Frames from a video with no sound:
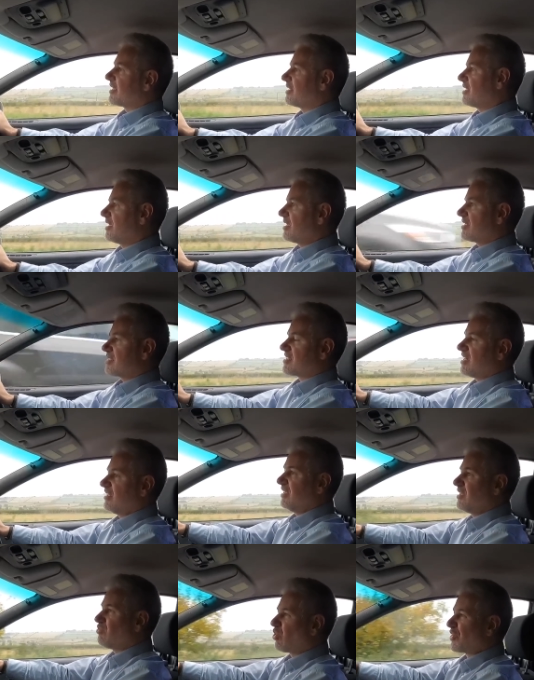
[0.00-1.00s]
that it
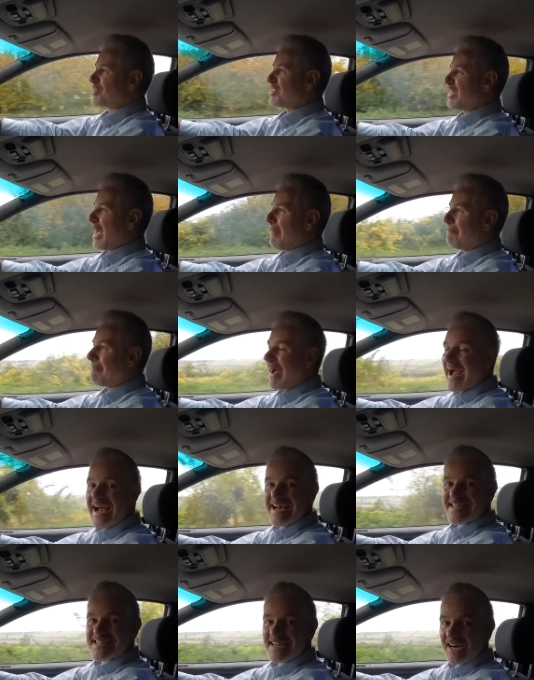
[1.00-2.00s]
certainly wasn't a
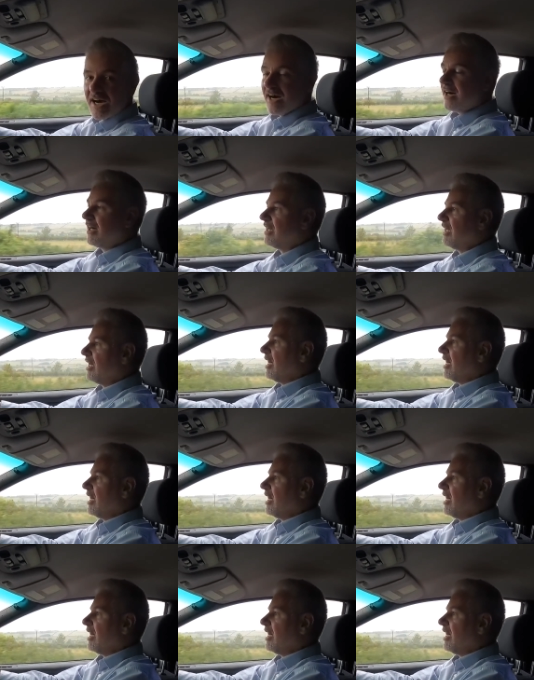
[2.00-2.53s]
bad car,